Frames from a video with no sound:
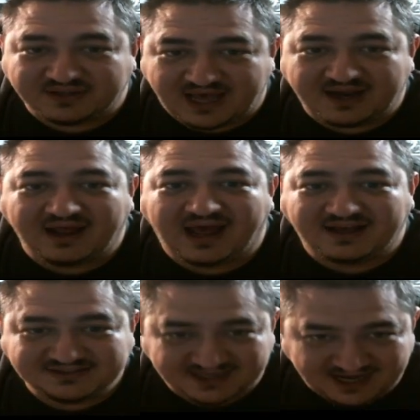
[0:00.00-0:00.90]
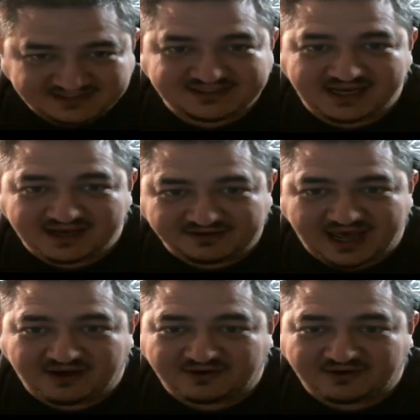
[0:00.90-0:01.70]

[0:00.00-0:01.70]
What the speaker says: that as an STL now,